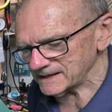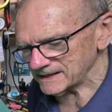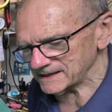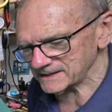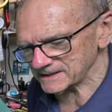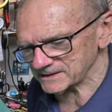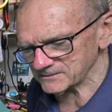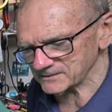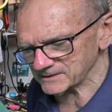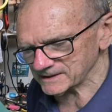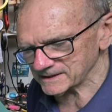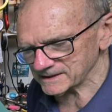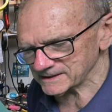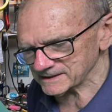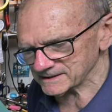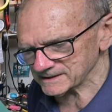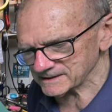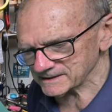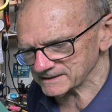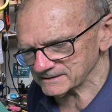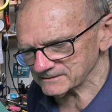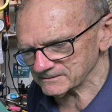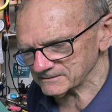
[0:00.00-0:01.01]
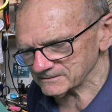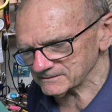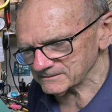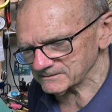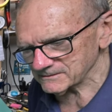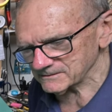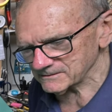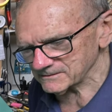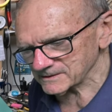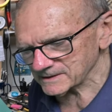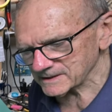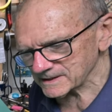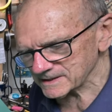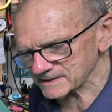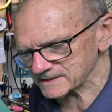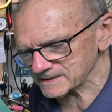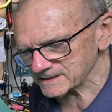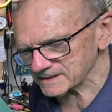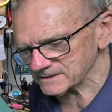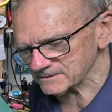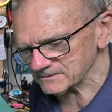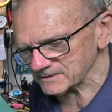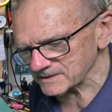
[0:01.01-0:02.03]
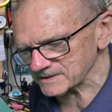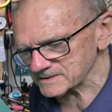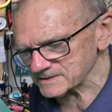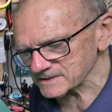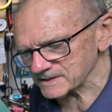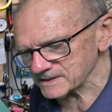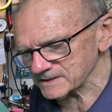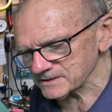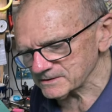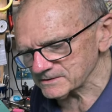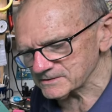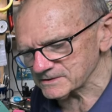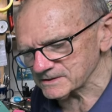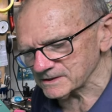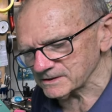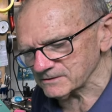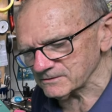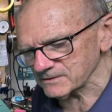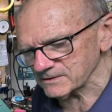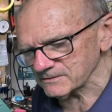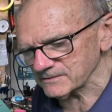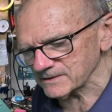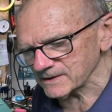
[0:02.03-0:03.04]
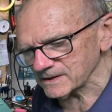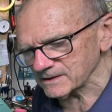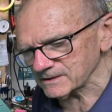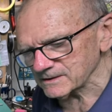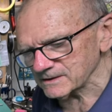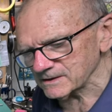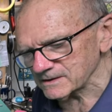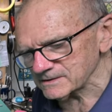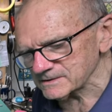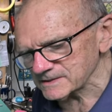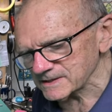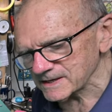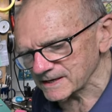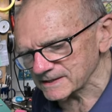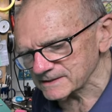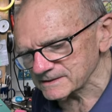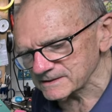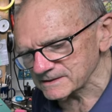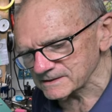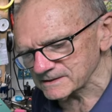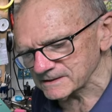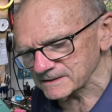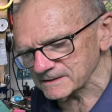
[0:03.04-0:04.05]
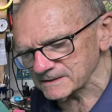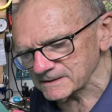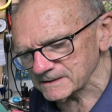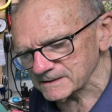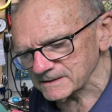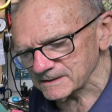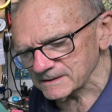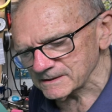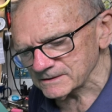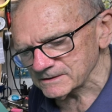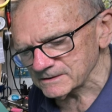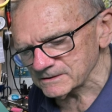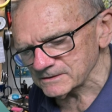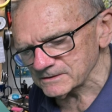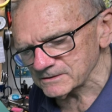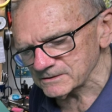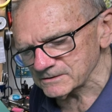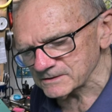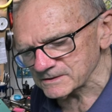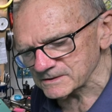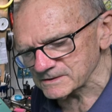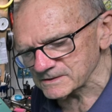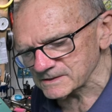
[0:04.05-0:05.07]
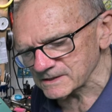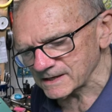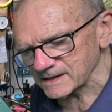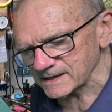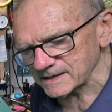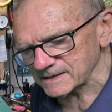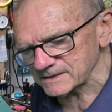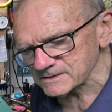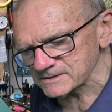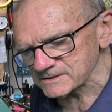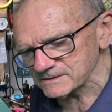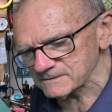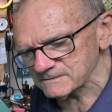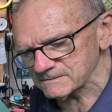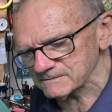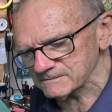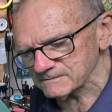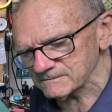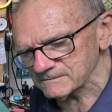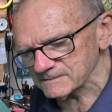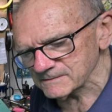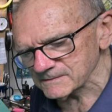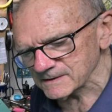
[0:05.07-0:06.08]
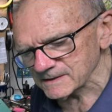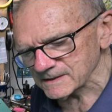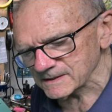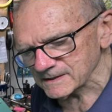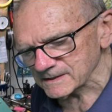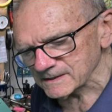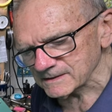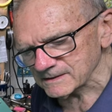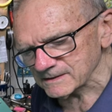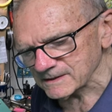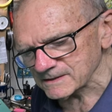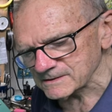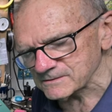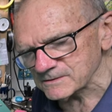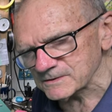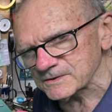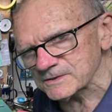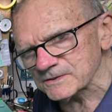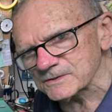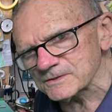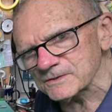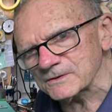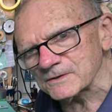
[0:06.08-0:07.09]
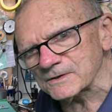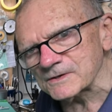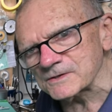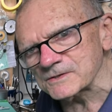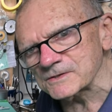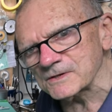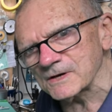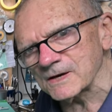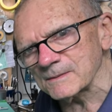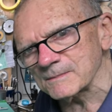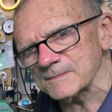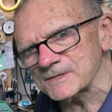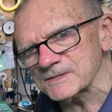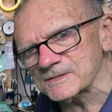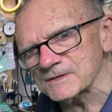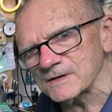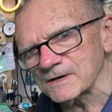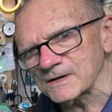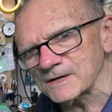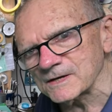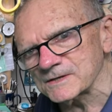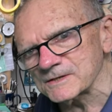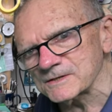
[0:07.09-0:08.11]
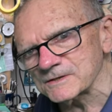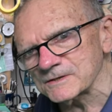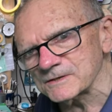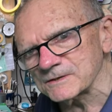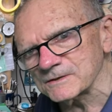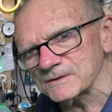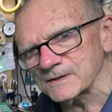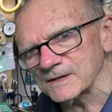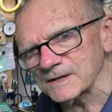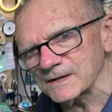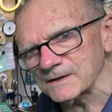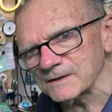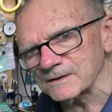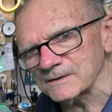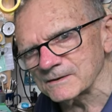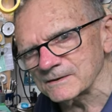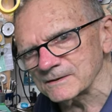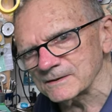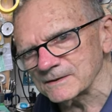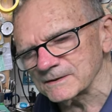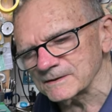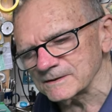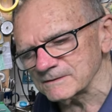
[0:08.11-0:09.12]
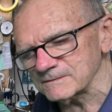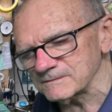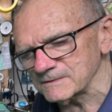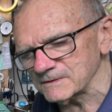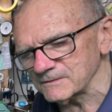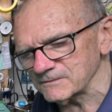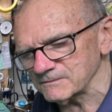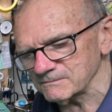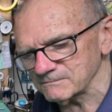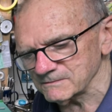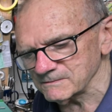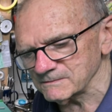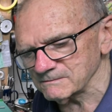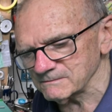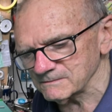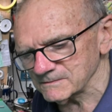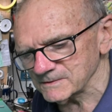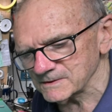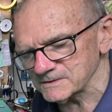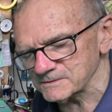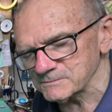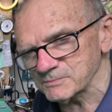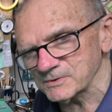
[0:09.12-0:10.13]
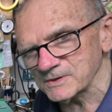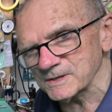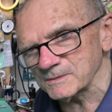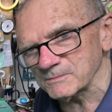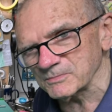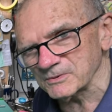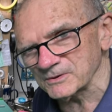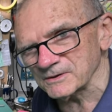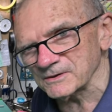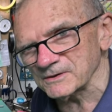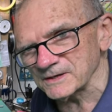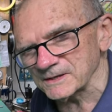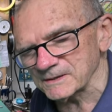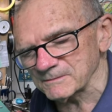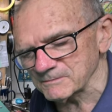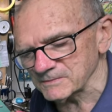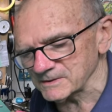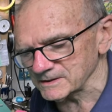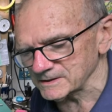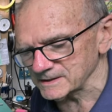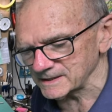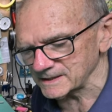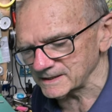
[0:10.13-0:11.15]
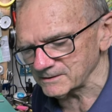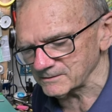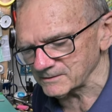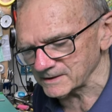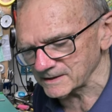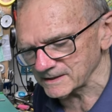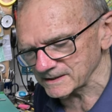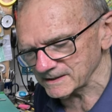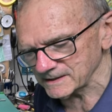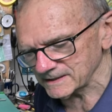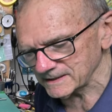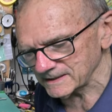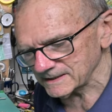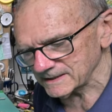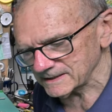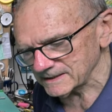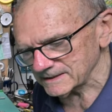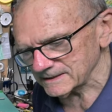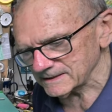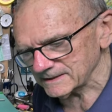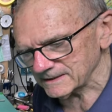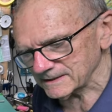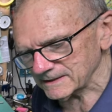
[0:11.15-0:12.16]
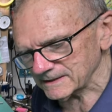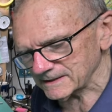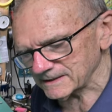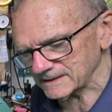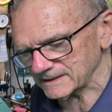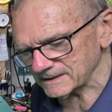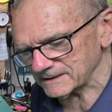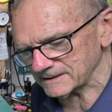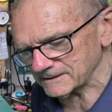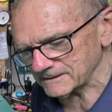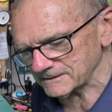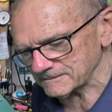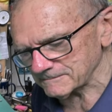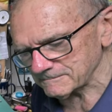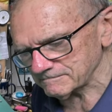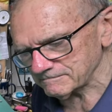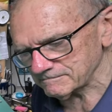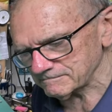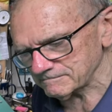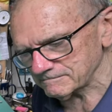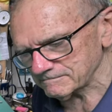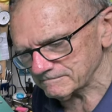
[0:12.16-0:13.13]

Anyway, uh, what I did was I used the Revell Contacta to do the sides. That's what you sort of saw me starting to do there, and it, it was pretty blurry, but anyway. Um,